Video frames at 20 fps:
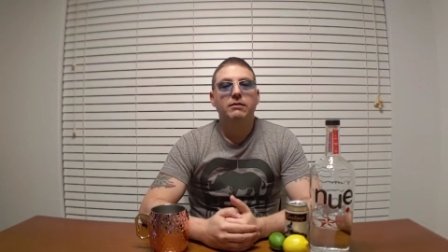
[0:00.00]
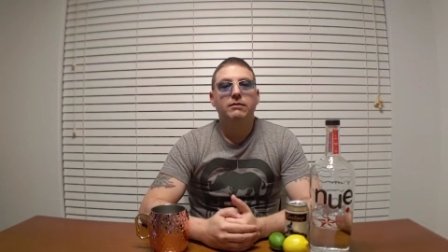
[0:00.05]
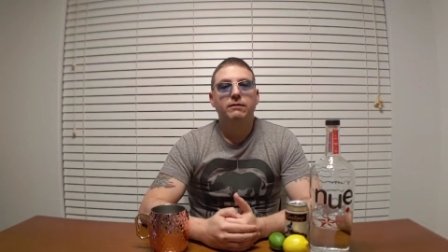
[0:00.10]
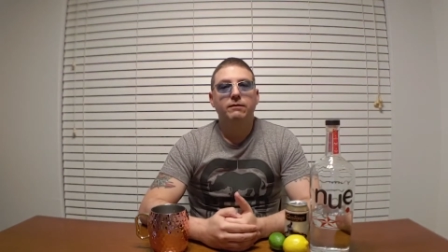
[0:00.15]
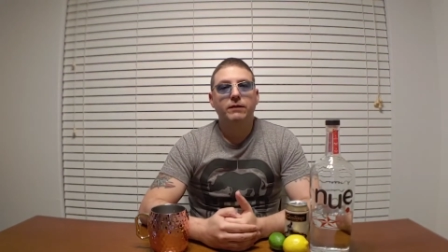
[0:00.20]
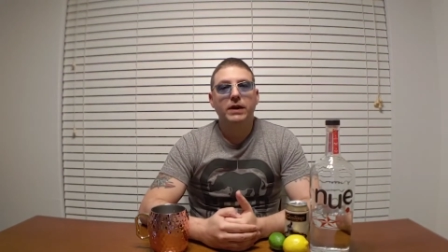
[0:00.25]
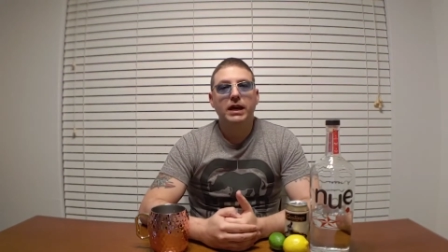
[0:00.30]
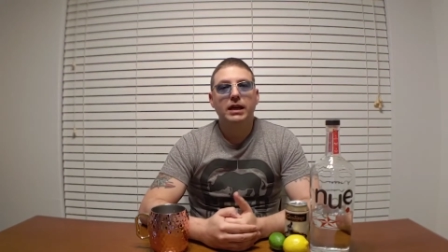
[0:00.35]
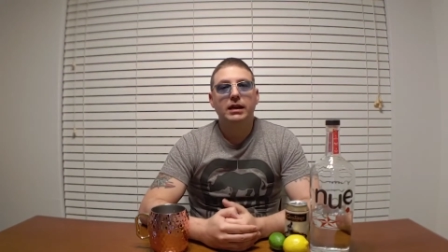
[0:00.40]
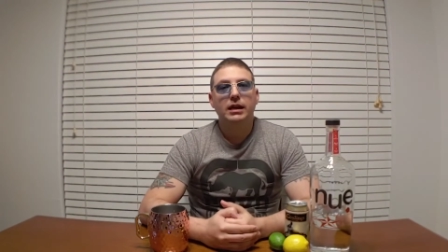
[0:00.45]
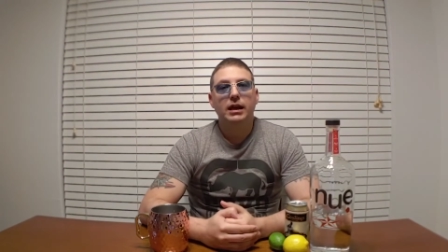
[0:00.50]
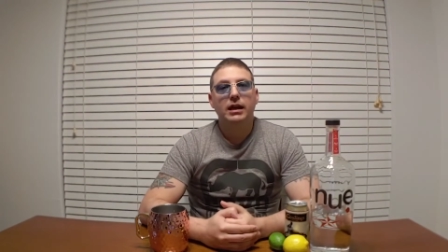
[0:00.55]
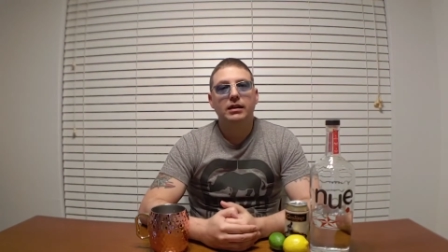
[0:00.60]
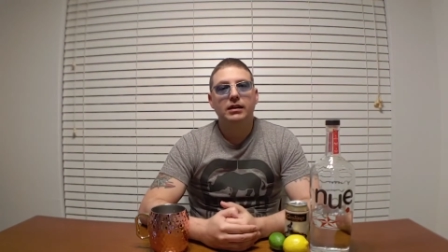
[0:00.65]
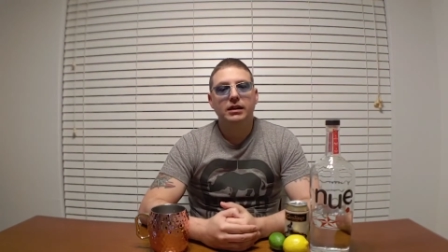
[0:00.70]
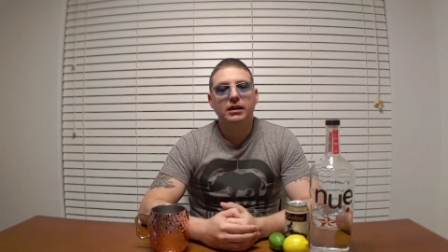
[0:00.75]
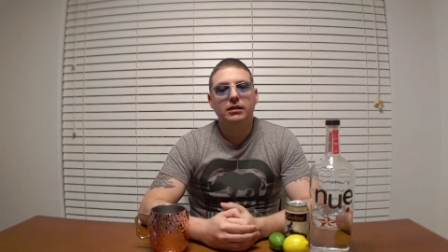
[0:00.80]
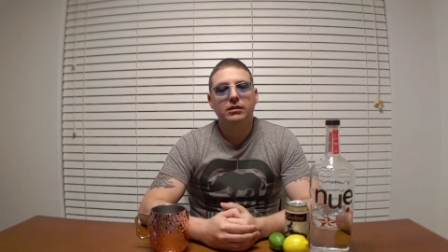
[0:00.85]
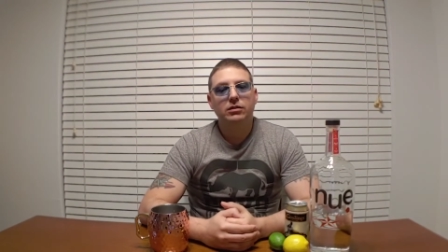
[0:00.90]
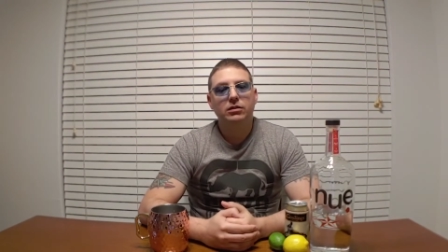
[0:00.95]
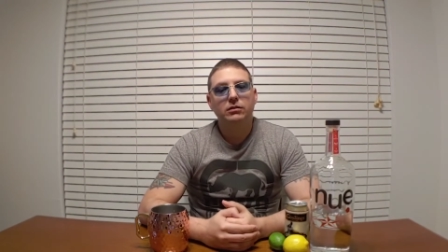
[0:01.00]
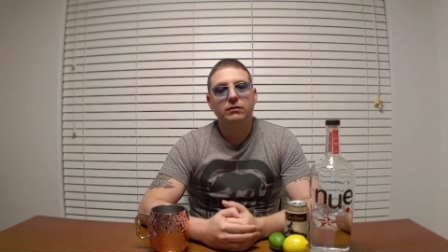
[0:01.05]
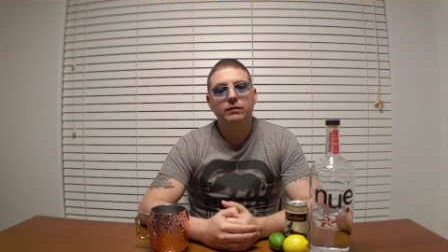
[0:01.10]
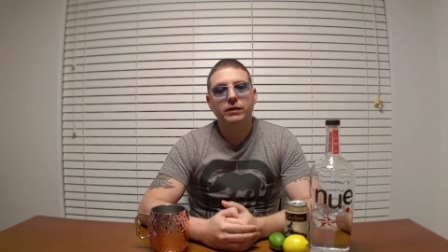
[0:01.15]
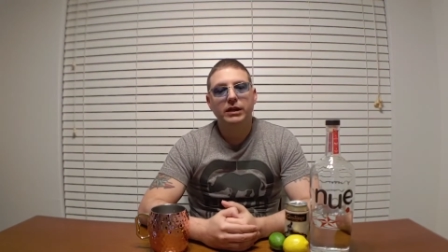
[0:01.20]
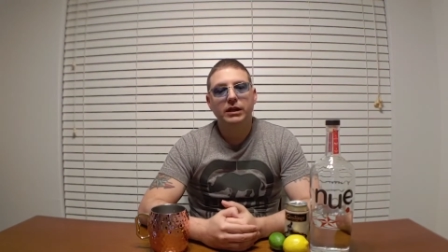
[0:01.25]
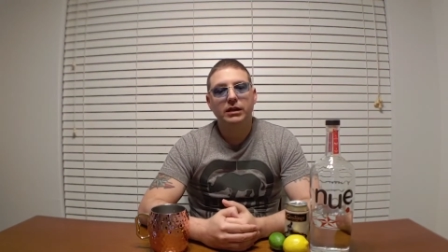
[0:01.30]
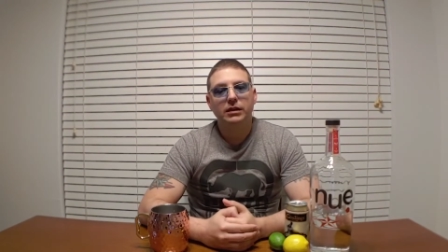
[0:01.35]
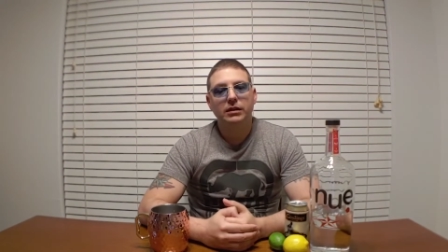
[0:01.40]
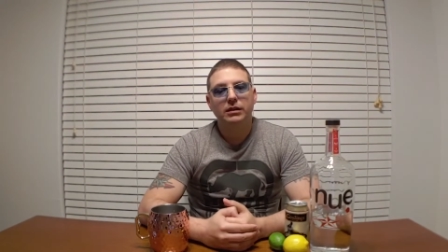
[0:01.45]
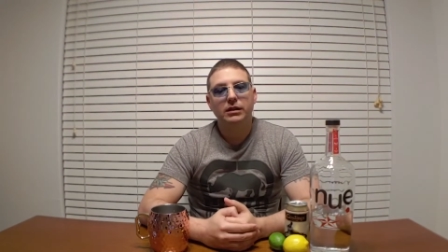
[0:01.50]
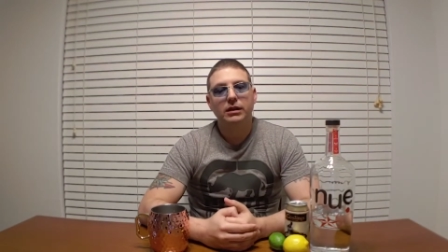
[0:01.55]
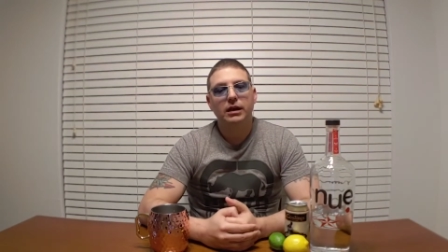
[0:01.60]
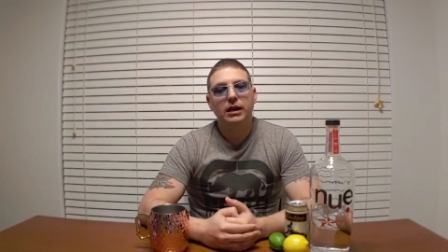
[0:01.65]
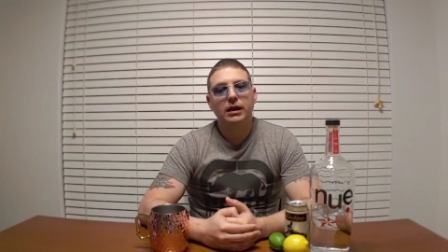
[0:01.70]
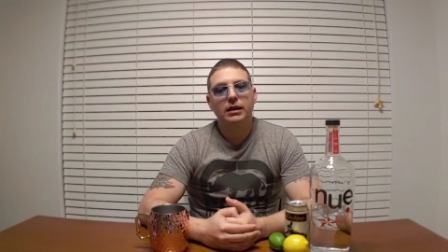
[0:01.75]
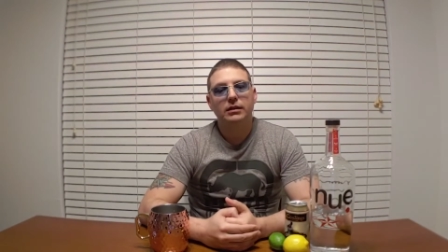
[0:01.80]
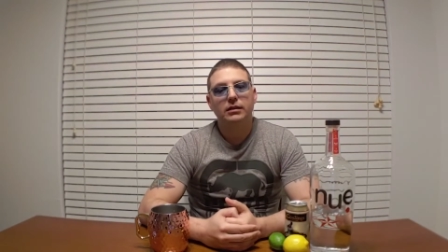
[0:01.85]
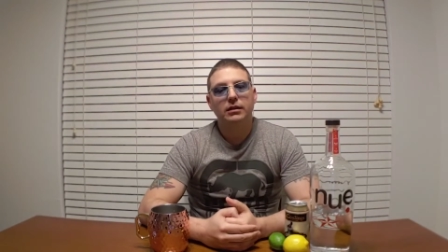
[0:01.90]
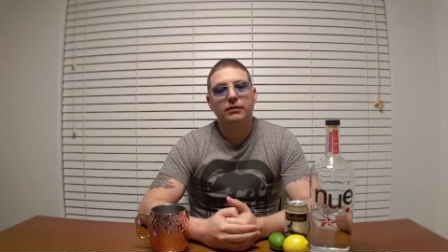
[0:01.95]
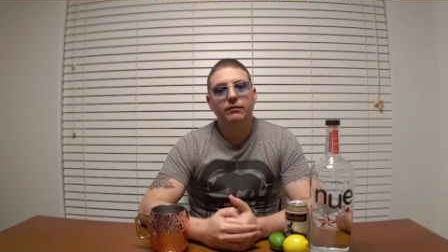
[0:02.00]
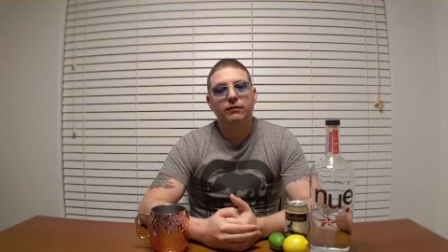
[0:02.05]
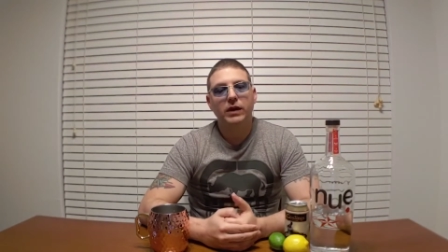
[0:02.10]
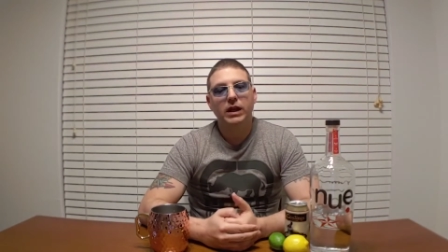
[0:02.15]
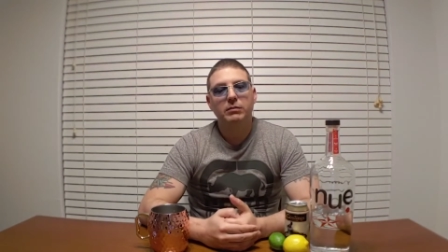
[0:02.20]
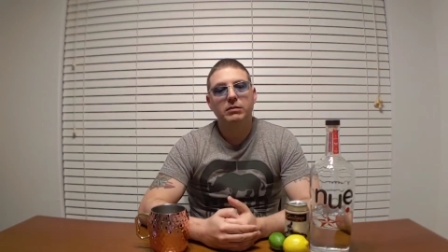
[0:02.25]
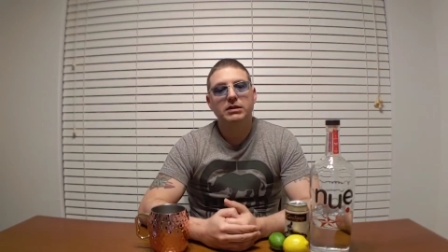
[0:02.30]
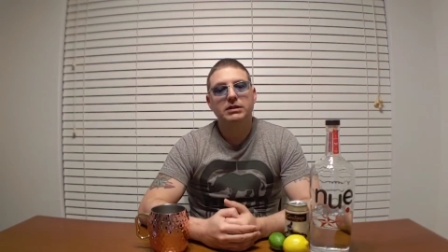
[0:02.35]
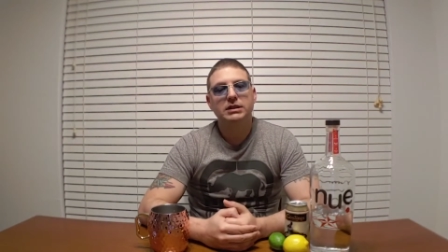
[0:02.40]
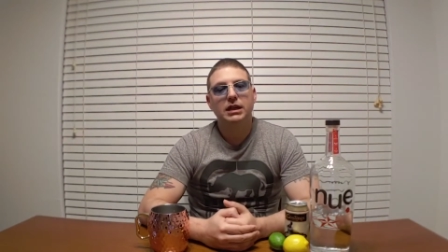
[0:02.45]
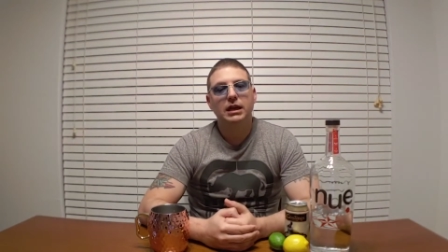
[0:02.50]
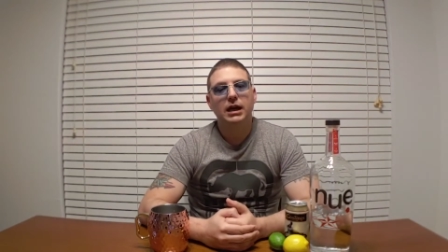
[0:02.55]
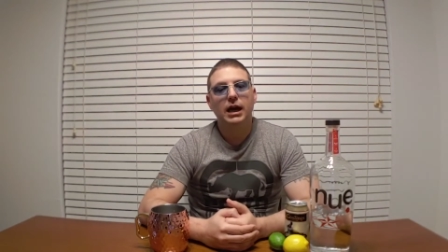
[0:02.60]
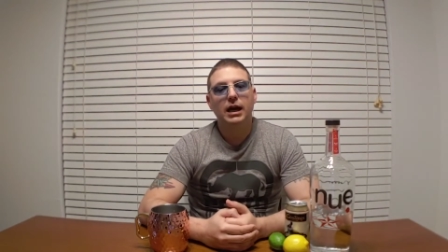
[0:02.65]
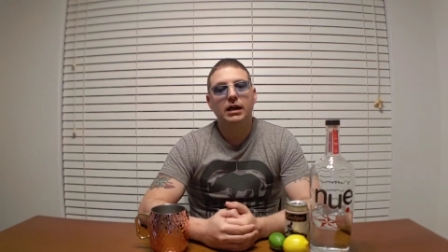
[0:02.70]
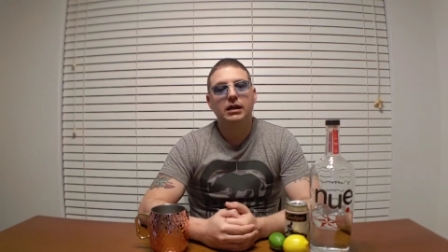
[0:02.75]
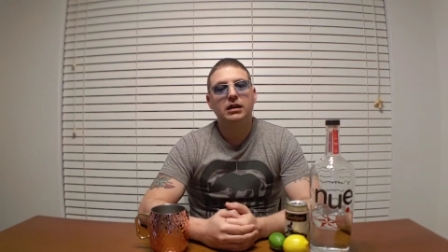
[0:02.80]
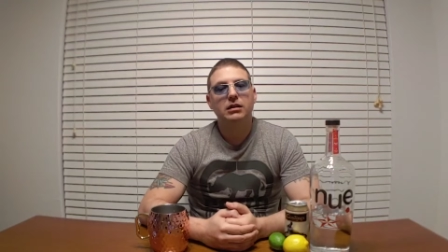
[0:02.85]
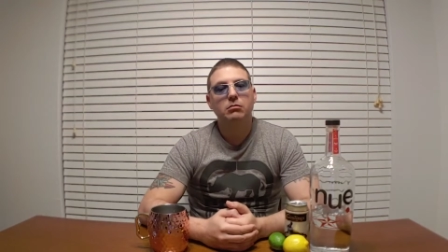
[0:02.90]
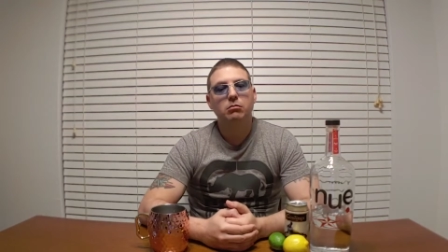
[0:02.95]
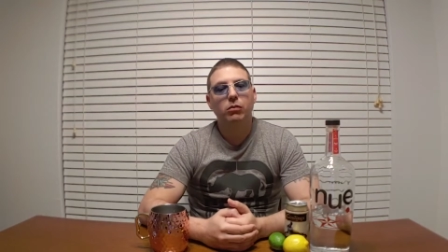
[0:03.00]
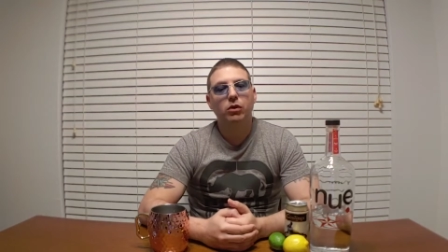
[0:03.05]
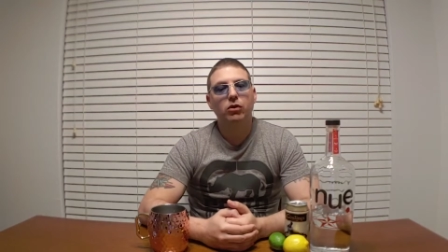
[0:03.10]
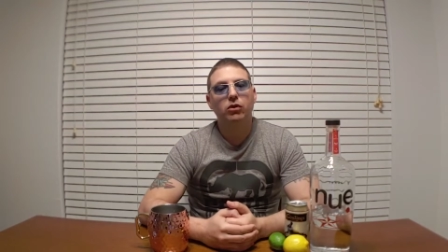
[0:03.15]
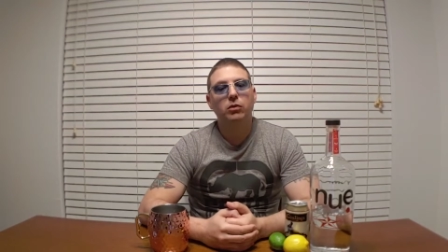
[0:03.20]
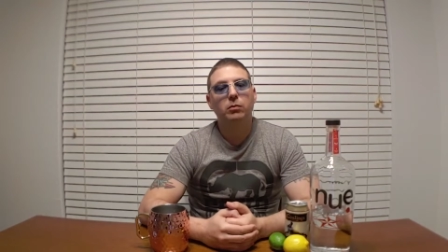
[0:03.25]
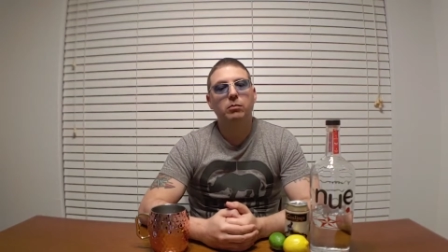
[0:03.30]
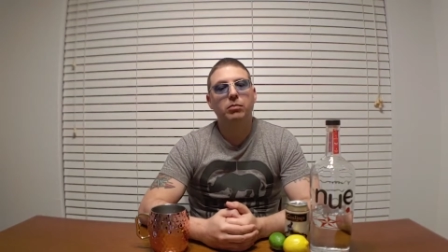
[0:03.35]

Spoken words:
fate had intervened at the famous Cock and Bull